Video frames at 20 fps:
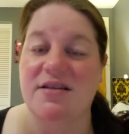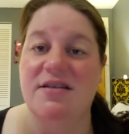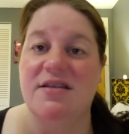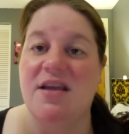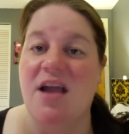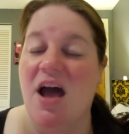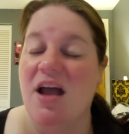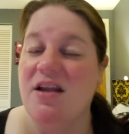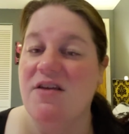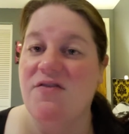
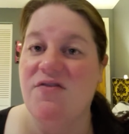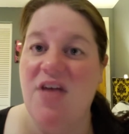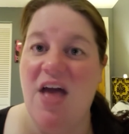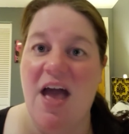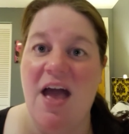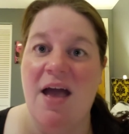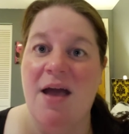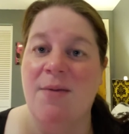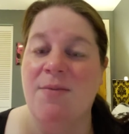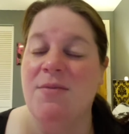None of
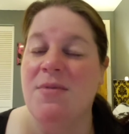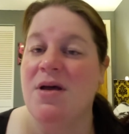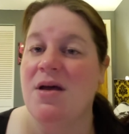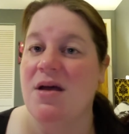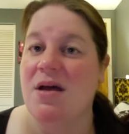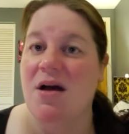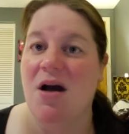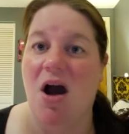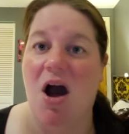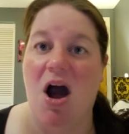them
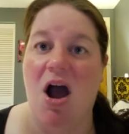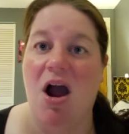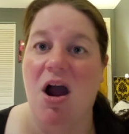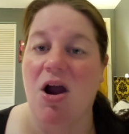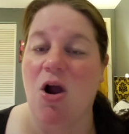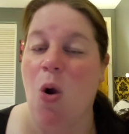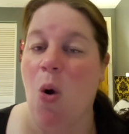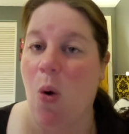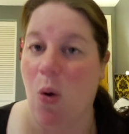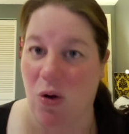
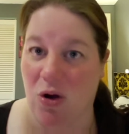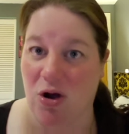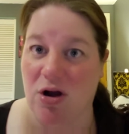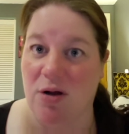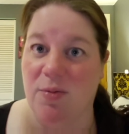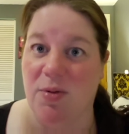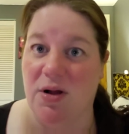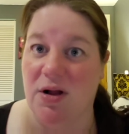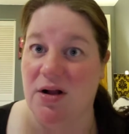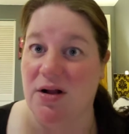are
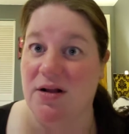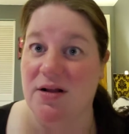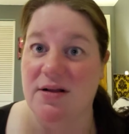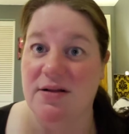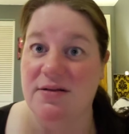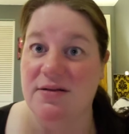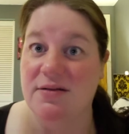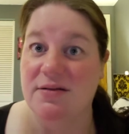horrible.